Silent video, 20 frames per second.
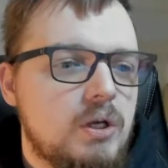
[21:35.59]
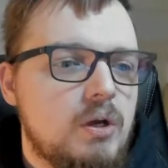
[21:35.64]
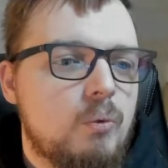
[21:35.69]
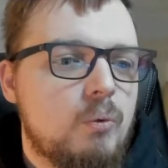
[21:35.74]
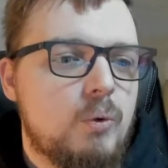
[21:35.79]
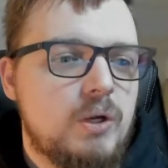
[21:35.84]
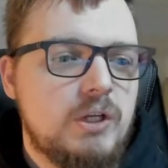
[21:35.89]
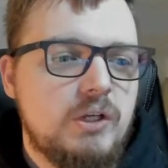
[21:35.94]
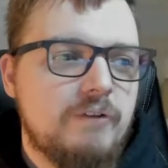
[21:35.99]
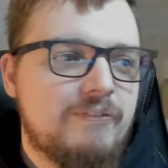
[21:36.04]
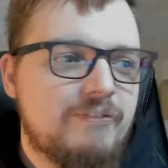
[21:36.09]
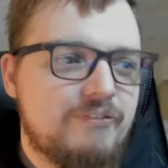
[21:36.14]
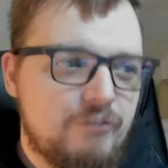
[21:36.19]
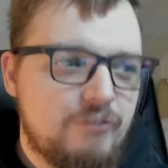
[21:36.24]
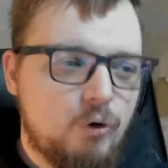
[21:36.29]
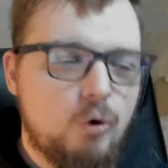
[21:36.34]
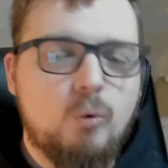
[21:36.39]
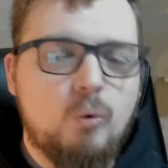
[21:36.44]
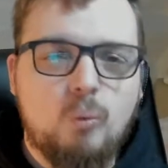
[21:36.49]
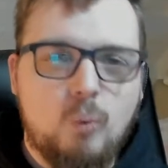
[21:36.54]
When you
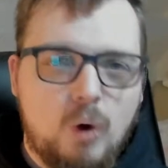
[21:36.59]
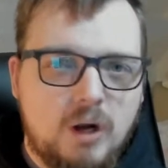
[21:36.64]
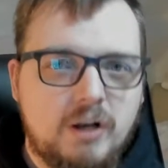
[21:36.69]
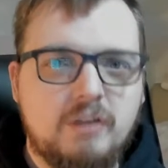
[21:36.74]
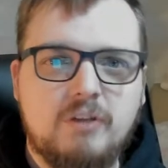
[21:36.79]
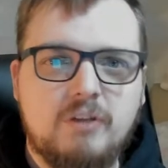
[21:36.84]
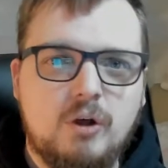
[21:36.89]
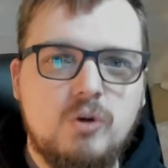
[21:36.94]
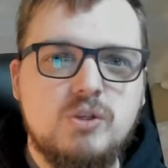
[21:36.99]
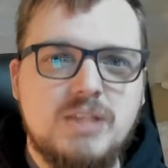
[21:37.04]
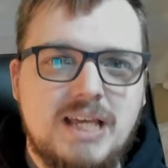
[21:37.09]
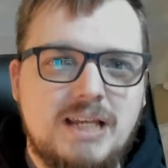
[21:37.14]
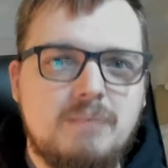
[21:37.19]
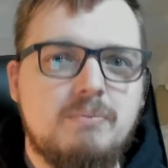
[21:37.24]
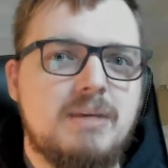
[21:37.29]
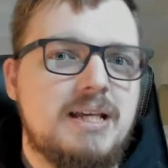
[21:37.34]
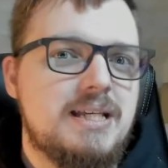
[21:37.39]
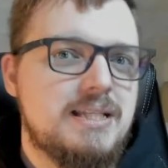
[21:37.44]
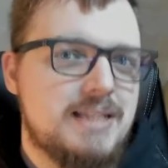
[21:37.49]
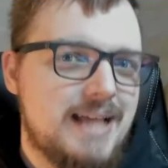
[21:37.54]
fought one of those
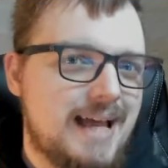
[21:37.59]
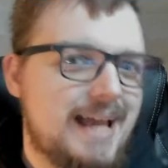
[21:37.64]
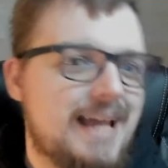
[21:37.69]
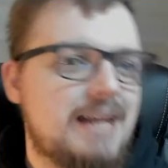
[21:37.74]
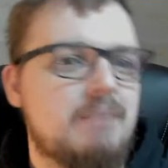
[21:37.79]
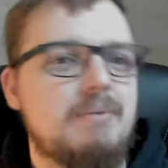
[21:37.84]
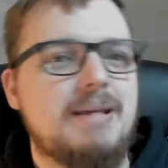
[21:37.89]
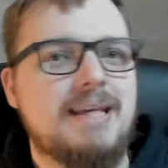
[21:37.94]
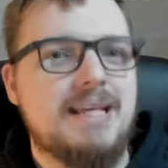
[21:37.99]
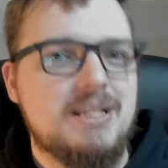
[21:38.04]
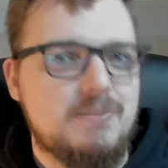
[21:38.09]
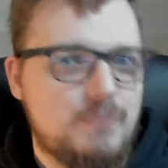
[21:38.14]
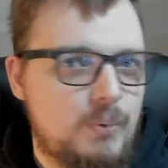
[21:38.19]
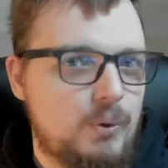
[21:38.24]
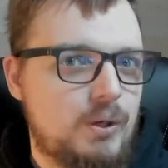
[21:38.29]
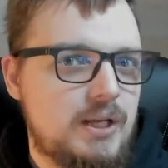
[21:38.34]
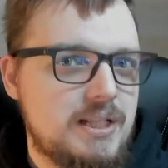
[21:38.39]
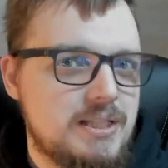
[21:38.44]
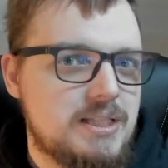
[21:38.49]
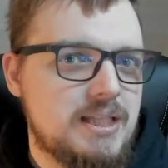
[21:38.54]
enemies, that enemy gets
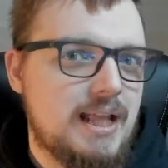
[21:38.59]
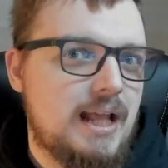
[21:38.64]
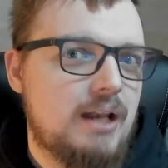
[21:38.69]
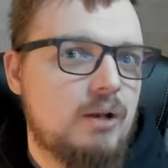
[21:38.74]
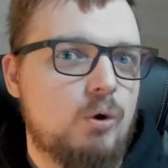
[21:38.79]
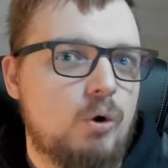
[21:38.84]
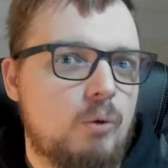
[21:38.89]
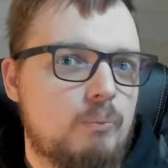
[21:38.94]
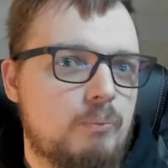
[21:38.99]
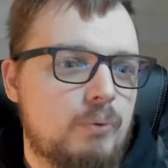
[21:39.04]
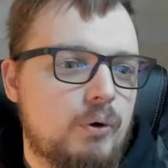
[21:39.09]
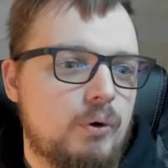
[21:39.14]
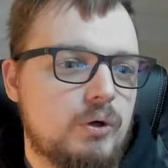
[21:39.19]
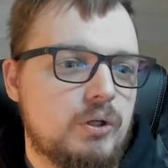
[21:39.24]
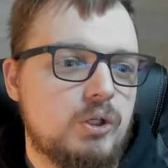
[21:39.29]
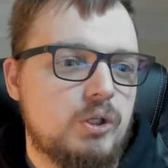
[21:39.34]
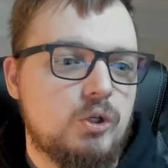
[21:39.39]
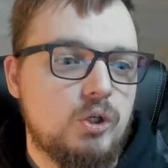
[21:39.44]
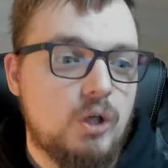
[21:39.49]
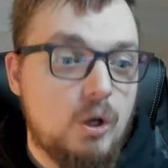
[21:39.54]
put into that lore book.
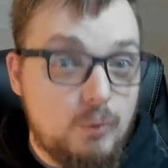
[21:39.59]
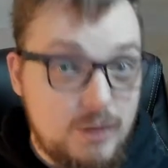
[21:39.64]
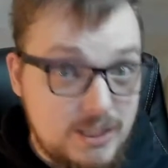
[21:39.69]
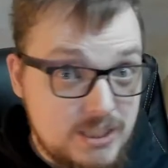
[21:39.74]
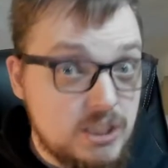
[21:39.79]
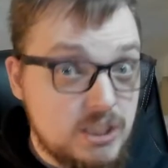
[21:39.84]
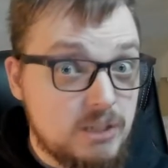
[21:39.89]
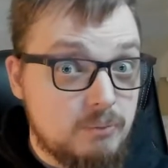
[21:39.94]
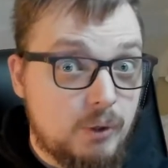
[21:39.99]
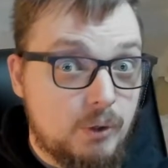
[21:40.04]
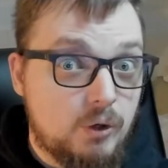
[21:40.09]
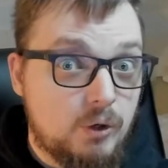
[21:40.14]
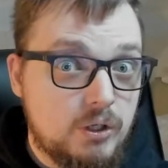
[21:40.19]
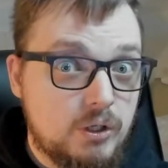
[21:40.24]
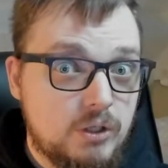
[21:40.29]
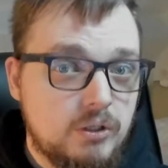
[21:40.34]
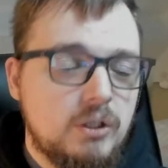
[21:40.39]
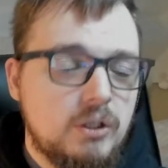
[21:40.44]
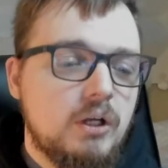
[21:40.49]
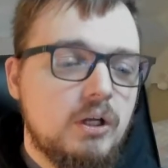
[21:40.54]
You can go into the book,
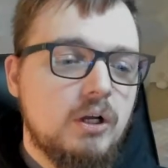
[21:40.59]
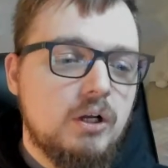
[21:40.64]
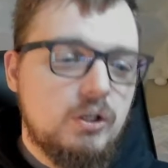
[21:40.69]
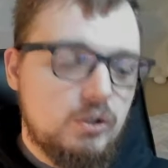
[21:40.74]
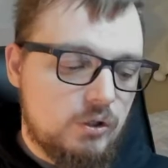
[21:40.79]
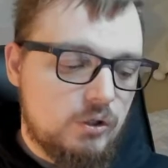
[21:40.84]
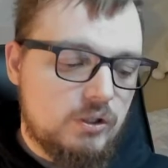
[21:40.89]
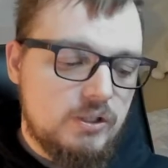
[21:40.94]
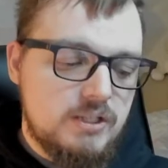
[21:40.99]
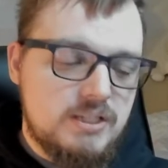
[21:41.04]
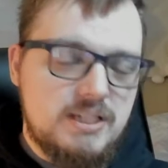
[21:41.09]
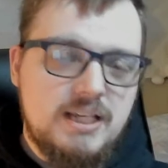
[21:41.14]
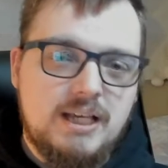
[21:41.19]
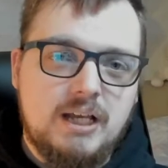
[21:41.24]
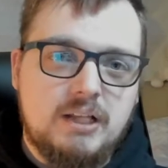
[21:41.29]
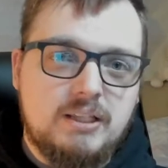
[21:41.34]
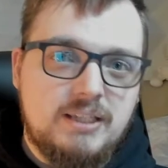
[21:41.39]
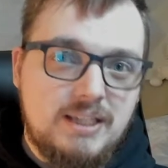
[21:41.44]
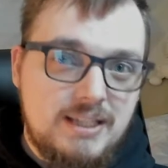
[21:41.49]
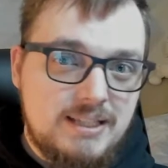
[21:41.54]
you can see a
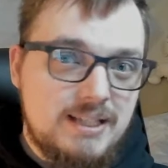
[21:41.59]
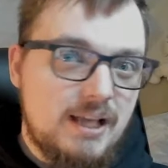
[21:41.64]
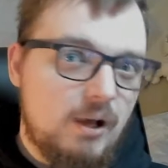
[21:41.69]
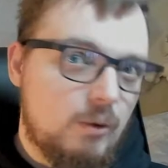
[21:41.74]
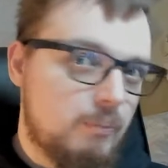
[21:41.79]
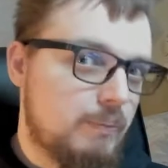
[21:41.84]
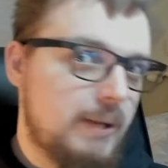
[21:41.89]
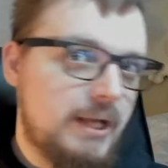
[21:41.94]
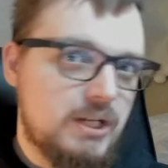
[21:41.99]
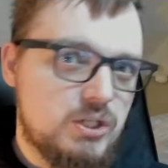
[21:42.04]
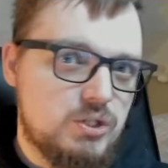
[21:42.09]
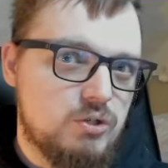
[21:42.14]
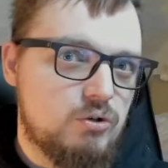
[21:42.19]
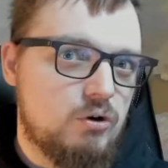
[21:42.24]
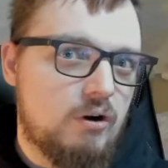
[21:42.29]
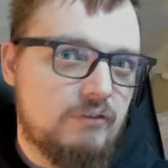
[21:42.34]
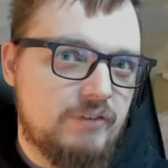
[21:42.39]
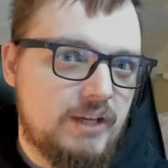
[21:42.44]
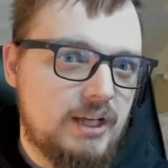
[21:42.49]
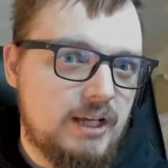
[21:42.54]
detailed picture
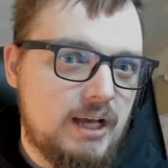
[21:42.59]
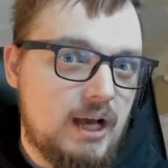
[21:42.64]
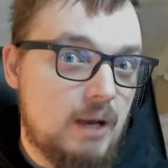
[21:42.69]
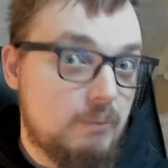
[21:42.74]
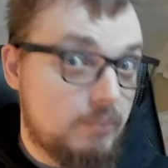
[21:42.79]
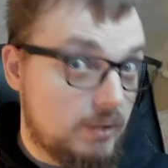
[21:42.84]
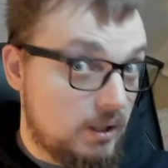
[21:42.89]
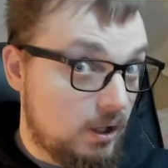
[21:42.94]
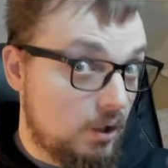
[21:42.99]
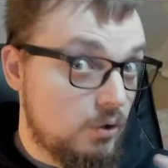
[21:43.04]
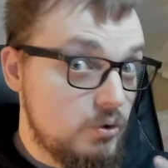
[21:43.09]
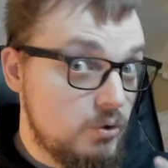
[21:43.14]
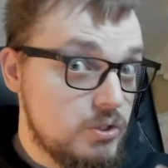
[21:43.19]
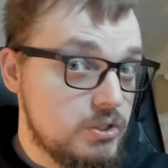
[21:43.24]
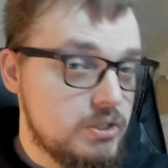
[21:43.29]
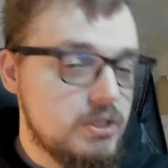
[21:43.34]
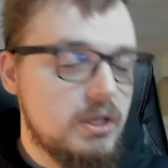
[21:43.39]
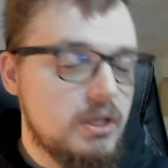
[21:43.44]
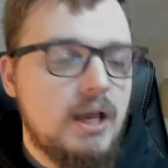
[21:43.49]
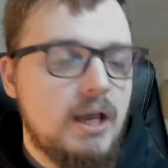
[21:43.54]
of it up
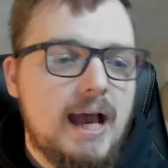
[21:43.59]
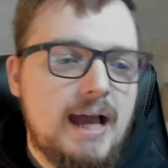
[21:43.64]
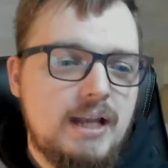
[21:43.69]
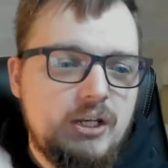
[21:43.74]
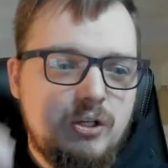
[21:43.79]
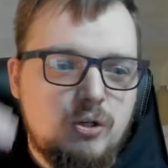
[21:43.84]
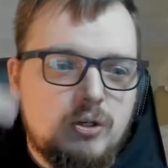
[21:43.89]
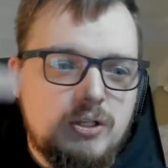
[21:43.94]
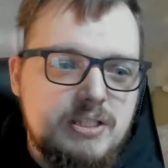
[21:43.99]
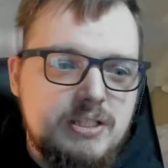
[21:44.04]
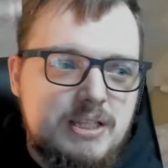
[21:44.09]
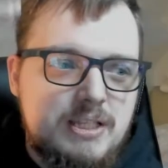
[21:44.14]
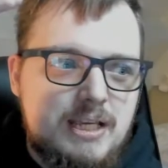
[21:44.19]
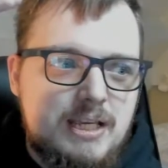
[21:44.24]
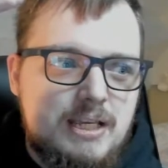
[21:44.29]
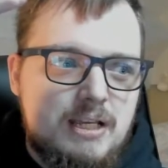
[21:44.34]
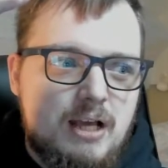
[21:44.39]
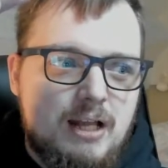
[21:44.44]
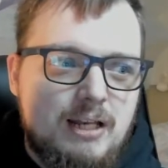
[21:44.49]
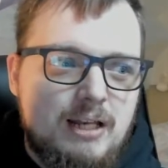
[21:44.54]
close, and you can
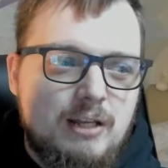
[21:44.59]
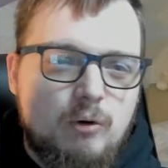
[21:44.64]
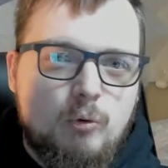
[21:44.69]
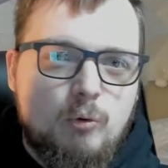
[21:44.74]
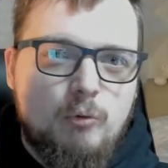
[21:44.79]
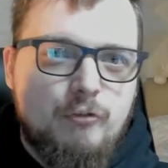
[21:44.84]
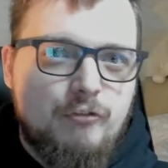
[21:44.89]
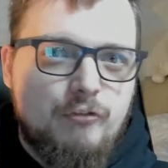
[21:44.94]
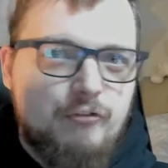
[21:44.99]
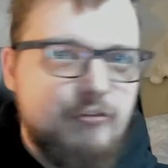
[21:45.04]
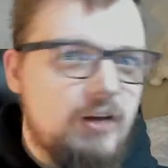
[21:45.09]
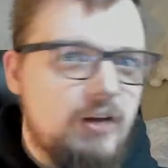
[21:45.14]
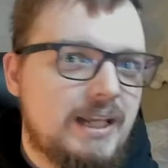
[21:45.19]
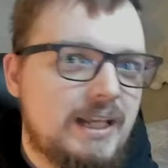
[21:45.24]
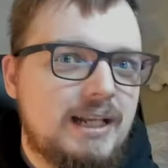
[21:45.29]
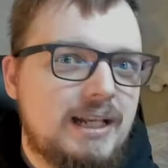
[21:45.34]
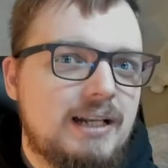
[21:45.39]
see a little funny